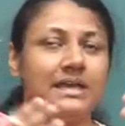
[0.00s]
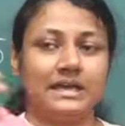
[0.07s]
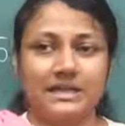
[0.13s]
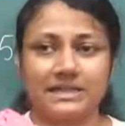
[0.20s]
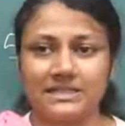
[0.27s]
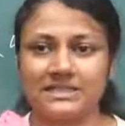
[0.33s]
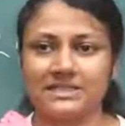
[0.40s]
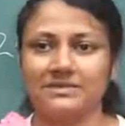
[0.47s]

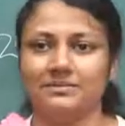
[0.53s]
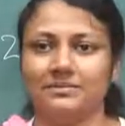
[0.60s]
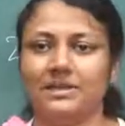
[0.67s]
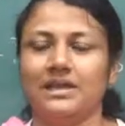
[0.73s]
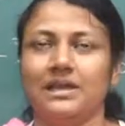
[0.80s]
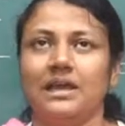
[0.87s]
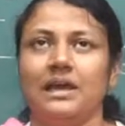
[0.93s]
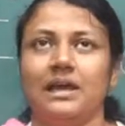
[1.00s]
custom.
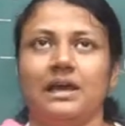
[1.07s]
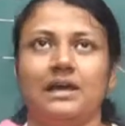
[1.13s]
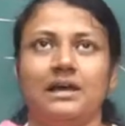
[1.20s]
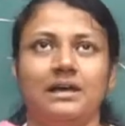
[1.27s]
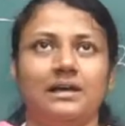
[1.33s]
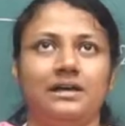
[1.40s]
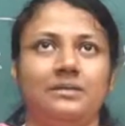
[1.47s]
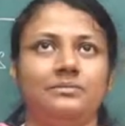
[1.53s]

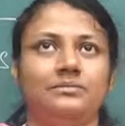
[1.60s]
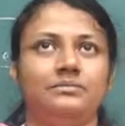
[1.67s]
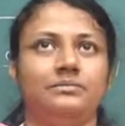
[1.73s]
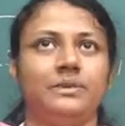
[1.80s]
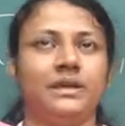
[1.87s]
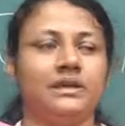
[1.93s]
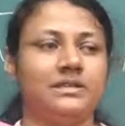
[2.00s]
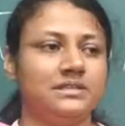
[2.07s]
Um,
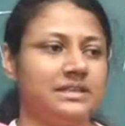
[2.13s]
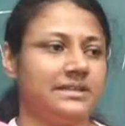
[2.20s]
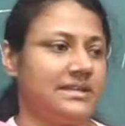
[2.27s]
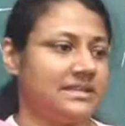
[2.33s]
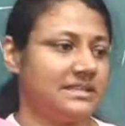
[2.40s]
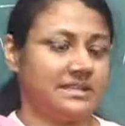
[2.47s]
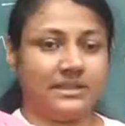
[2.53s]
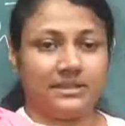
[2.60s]
because uh,
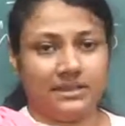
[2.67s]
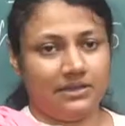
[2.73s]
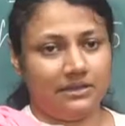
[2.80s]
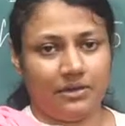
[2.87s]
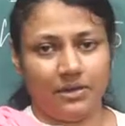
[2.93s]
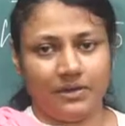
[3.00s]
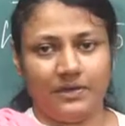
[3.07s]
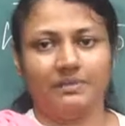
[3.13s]
there is nothing
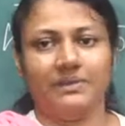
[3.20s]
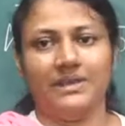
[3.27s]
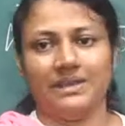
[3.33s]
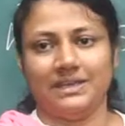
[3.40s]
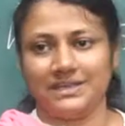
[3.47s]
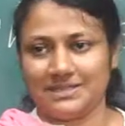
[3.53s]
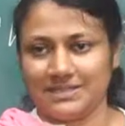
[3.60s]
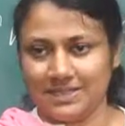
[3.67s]
wrong in me,
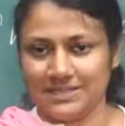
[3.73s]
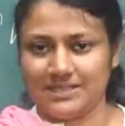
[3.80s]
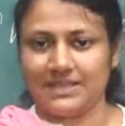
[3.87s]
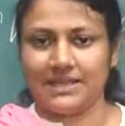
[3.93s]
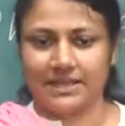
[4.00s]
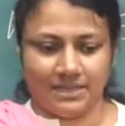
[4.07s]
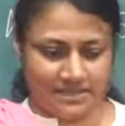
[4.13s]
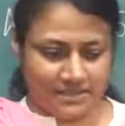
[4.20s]
and he's, he's
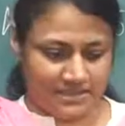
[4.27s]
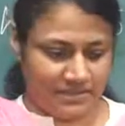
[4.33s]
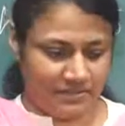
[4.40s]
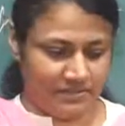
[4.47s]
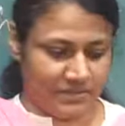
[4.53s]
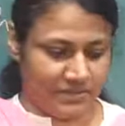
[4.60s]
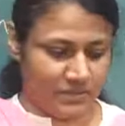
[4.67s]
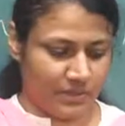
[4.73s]
standing in his
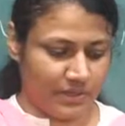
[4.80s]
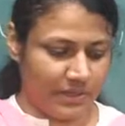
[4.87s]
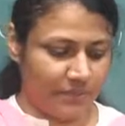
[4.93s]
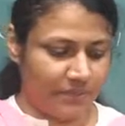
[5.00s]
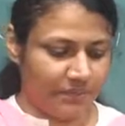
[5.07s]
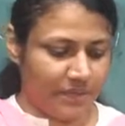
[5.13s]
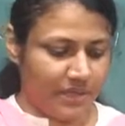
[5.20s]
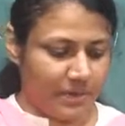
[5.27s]
defense, okay.
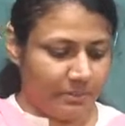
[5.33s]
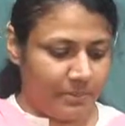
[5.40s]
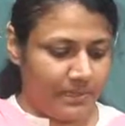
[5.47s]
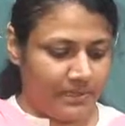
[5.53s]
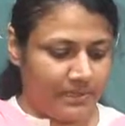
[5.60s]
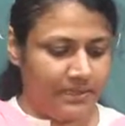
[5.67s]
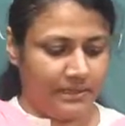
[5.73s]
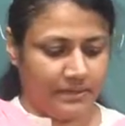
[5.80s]

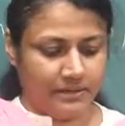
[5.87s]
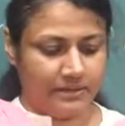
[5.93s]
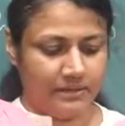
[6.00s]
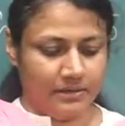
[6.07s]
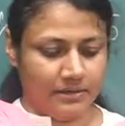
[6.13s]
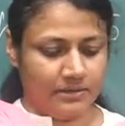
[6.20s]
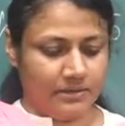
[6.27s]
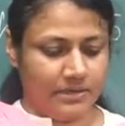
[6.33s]
But then,
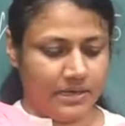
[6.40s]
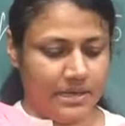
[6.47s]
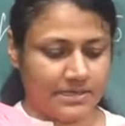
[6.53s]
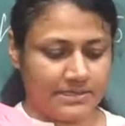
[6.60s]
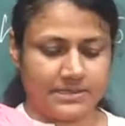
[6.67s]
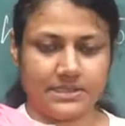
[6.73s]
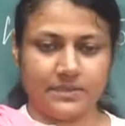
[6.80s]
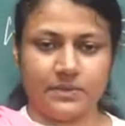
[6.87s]

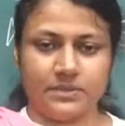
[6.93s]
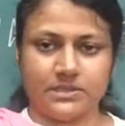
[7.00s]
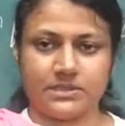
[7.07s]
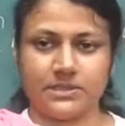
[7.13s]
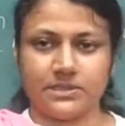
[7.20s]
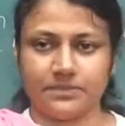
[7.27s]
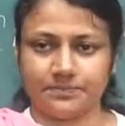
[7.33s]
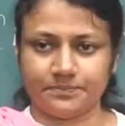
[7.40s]
as he
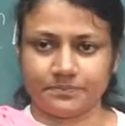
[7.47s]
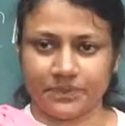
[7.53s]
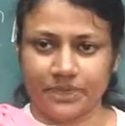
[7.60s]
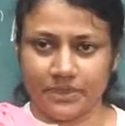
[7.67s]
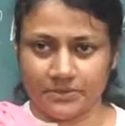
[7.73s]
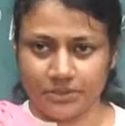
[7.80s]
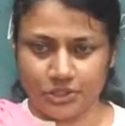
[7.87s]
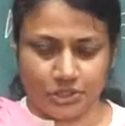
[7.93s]
was, um,
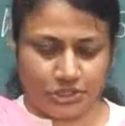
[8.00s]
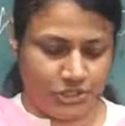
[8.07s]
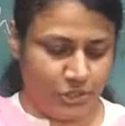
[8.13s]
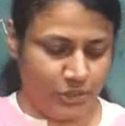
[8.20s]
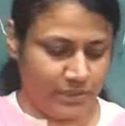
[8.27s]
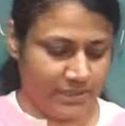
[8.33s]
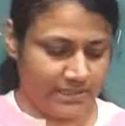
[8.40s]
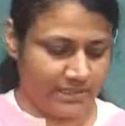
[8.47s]
yeah, Joshi,
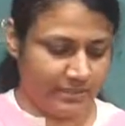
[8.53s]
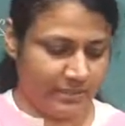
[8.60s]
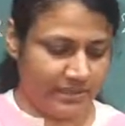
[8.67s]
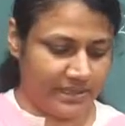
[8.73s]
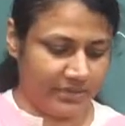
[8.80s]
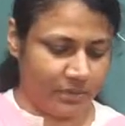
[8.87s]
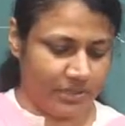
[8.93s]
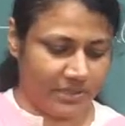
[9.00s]
you can tell me.
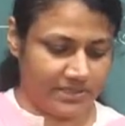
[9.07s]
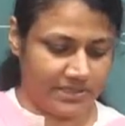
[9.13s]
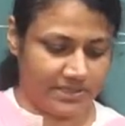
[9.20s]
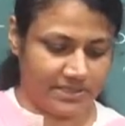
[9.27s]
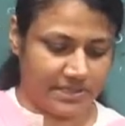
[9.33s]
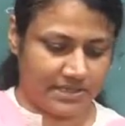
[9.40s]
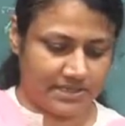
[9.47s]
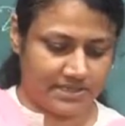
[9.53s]
Then what does he
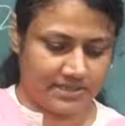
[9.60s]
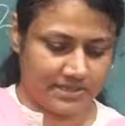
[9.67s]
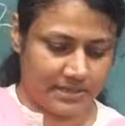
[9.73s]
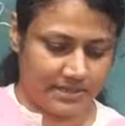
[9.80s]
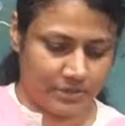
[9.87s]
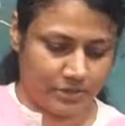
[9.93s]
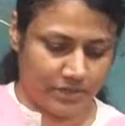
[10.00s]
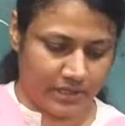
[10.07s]
start say,
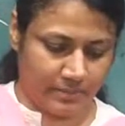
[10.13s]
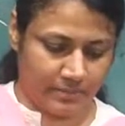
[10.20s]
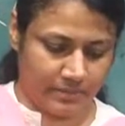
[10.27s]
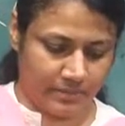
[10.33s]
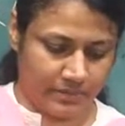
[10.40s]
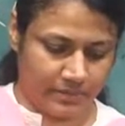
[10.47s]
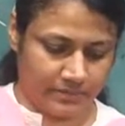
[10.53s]
talking about?